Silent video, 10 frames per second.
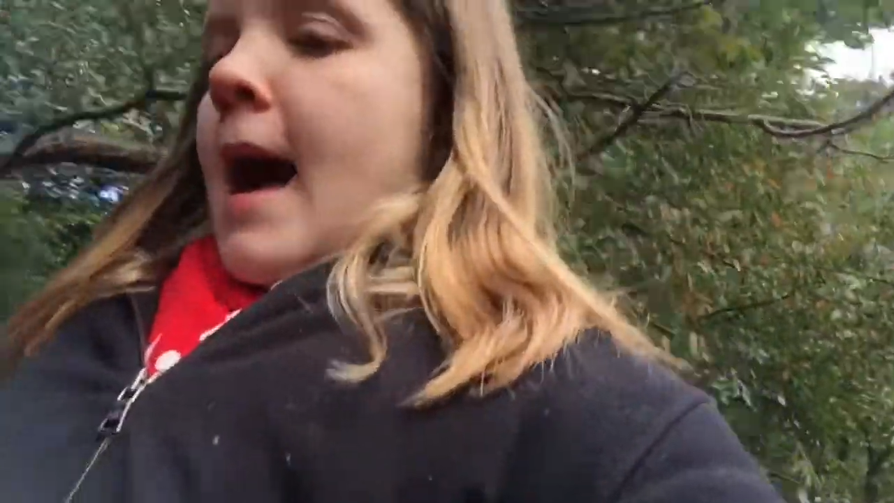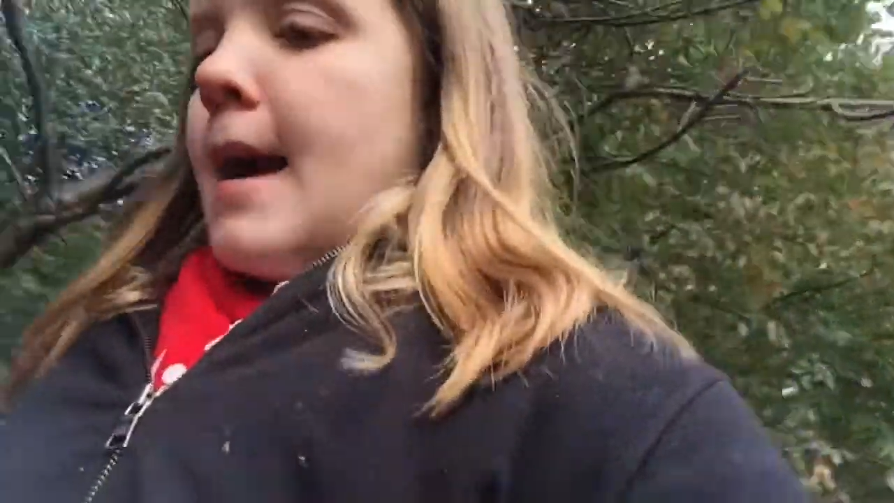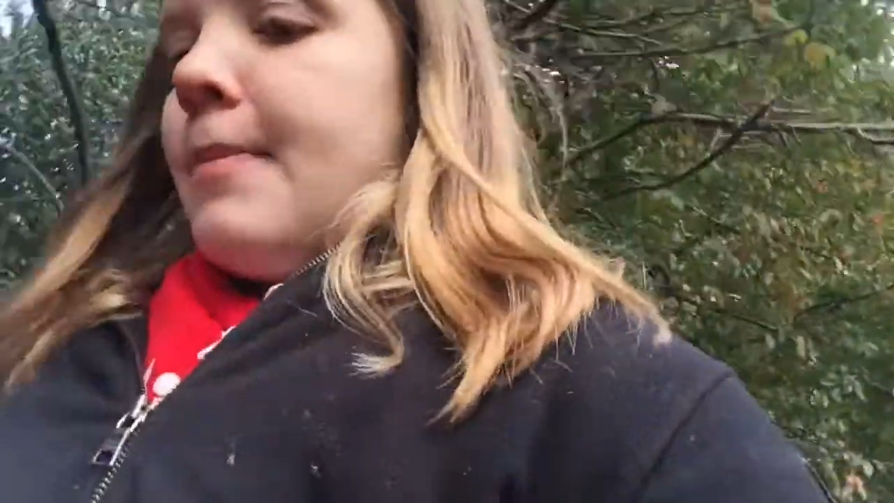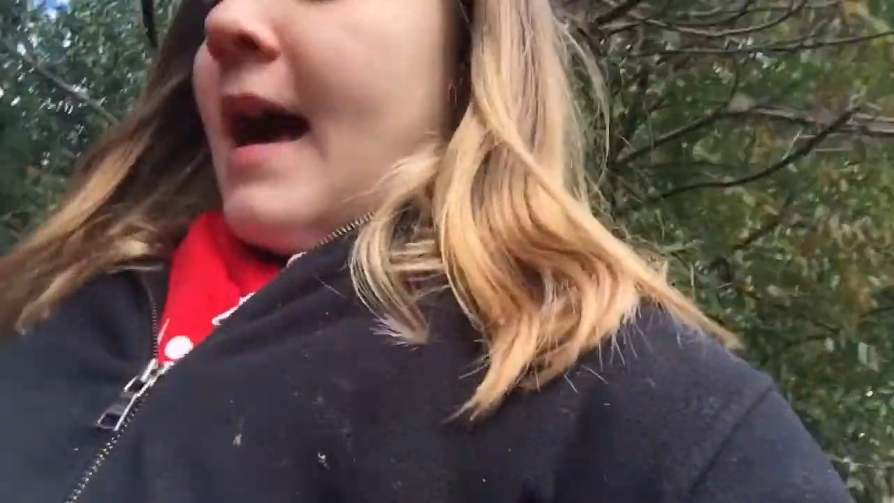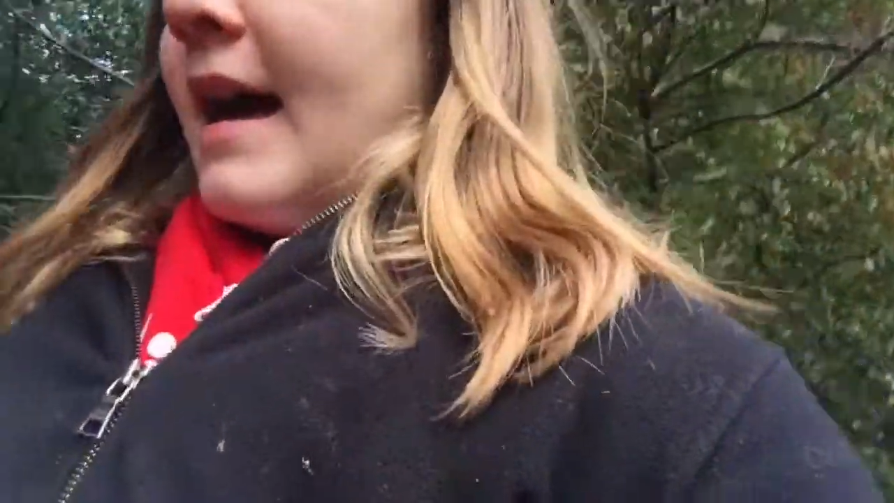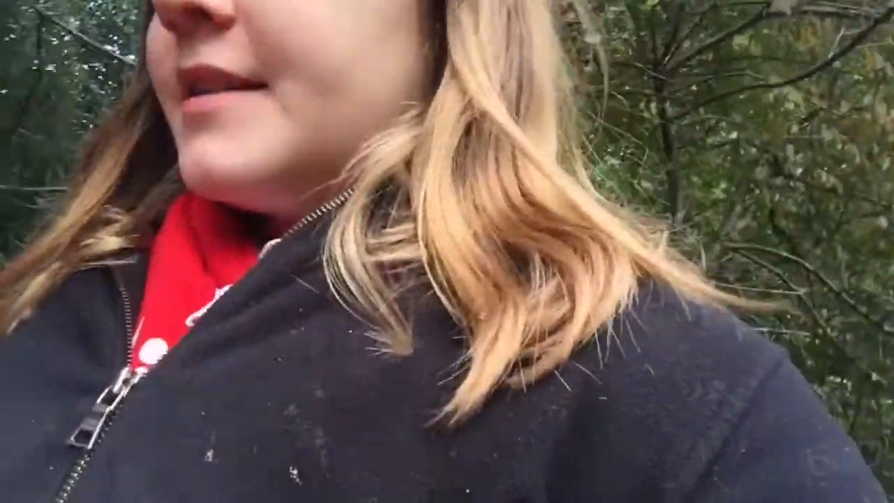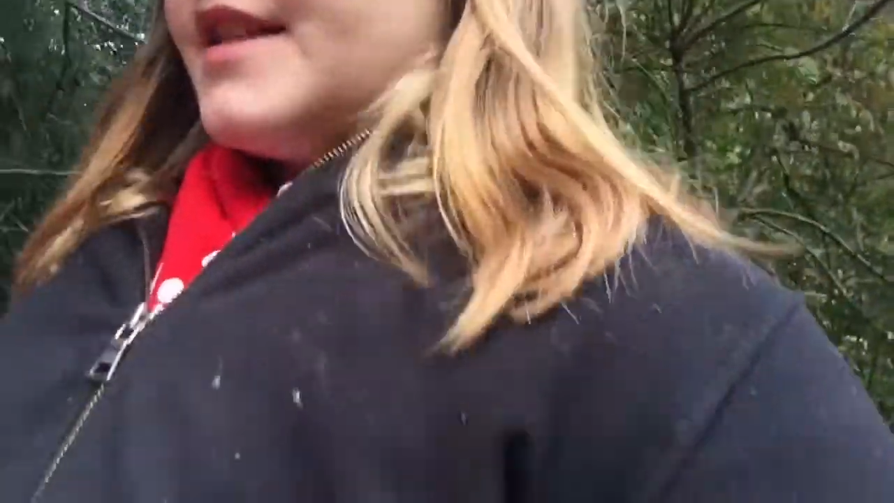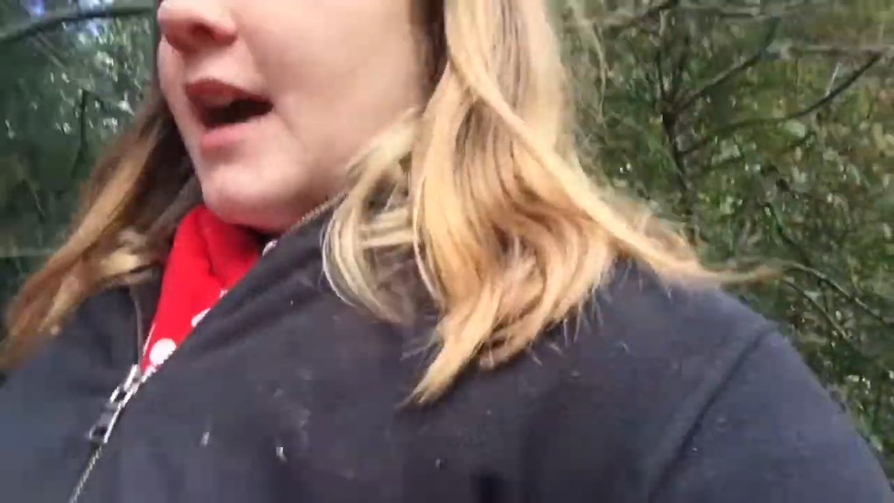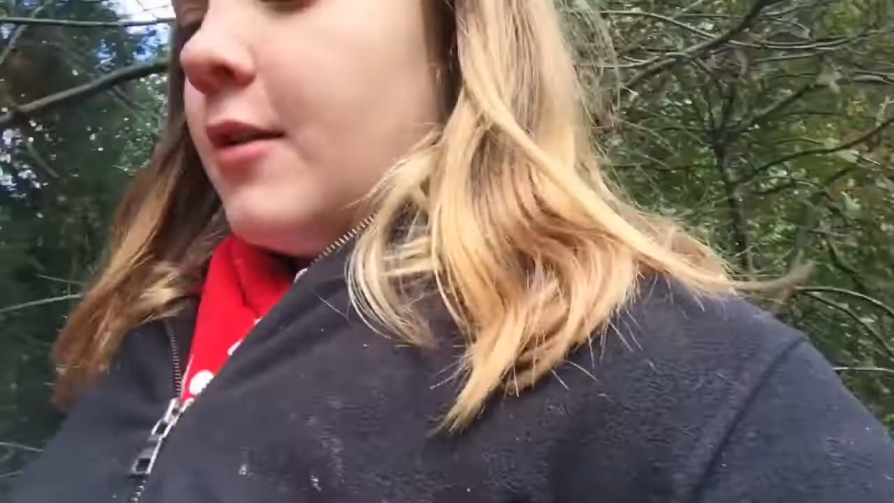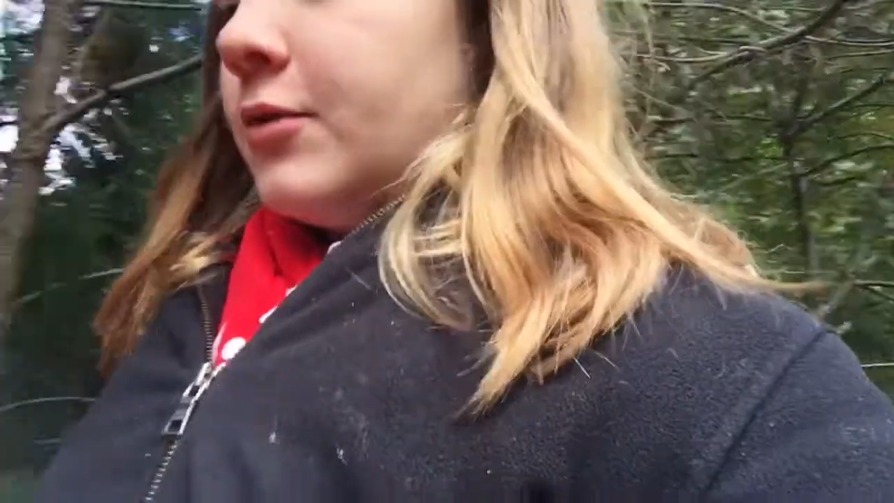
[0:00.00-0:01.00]
I
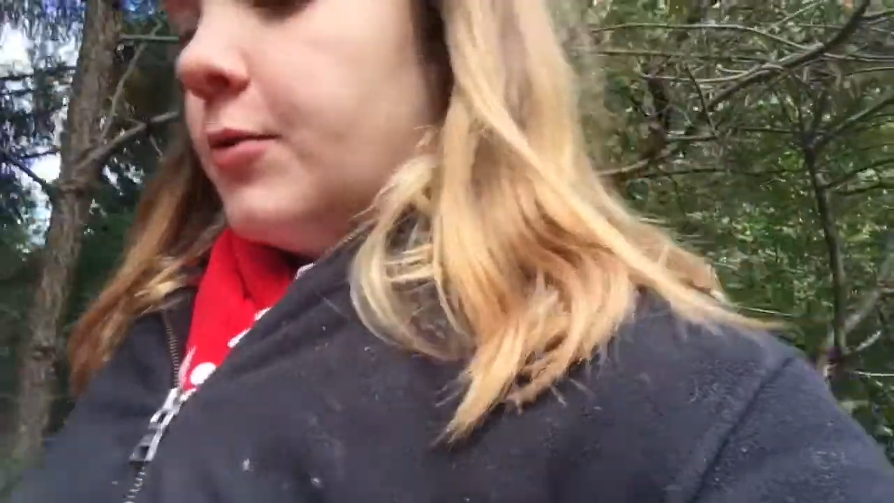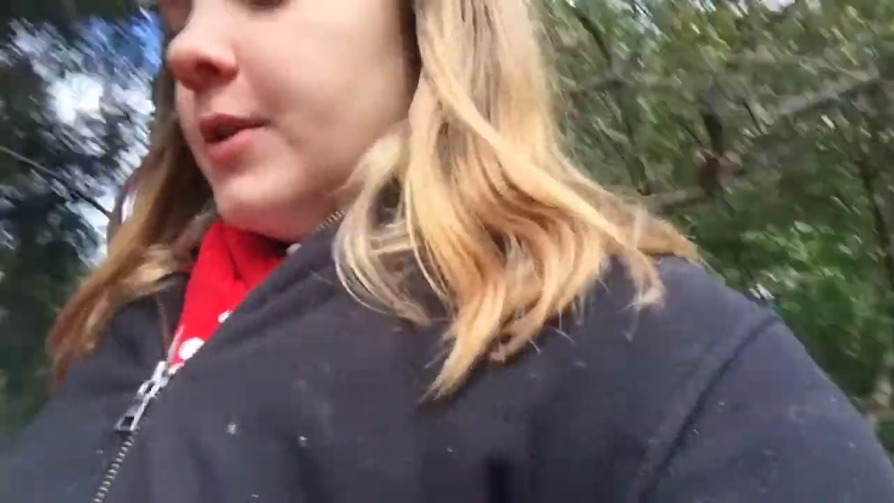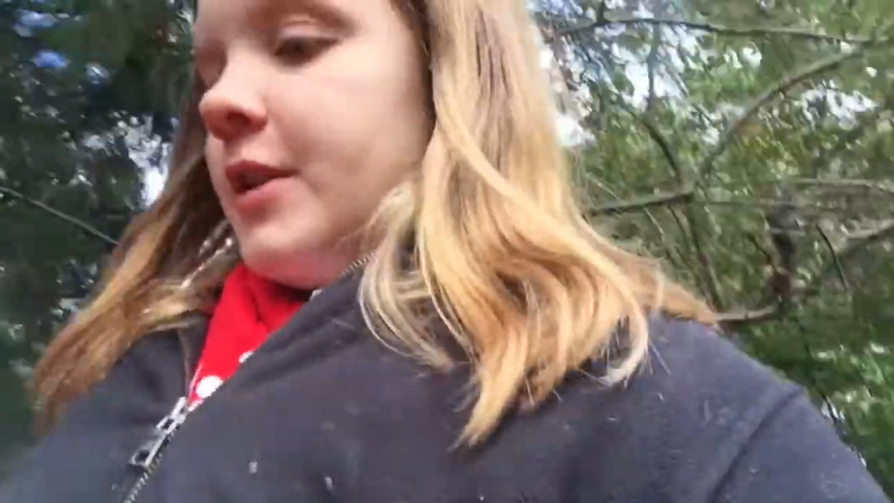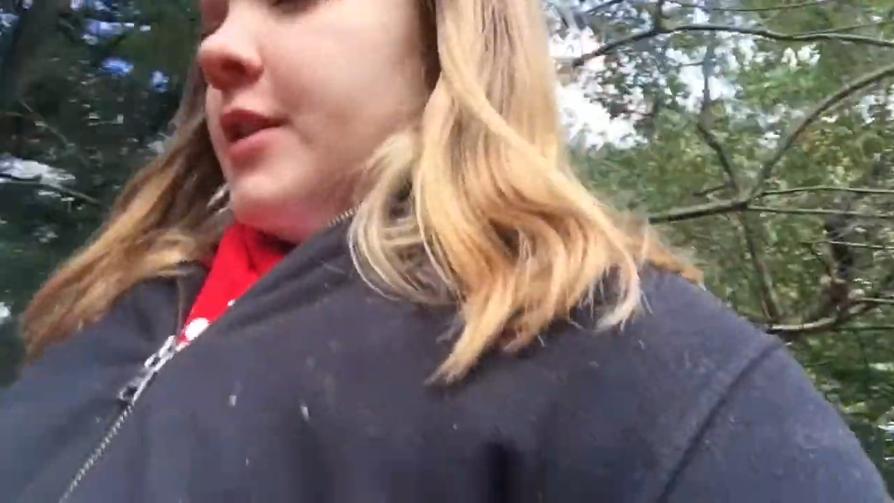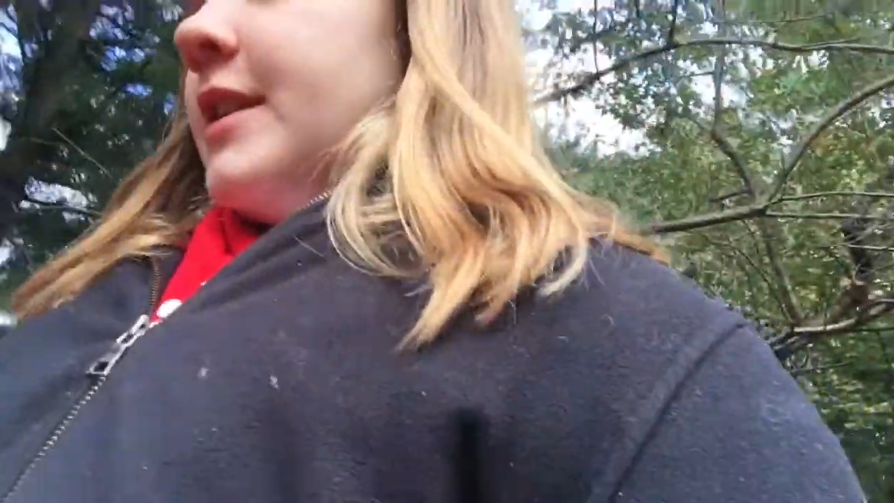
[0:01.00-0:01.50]
passed out doing a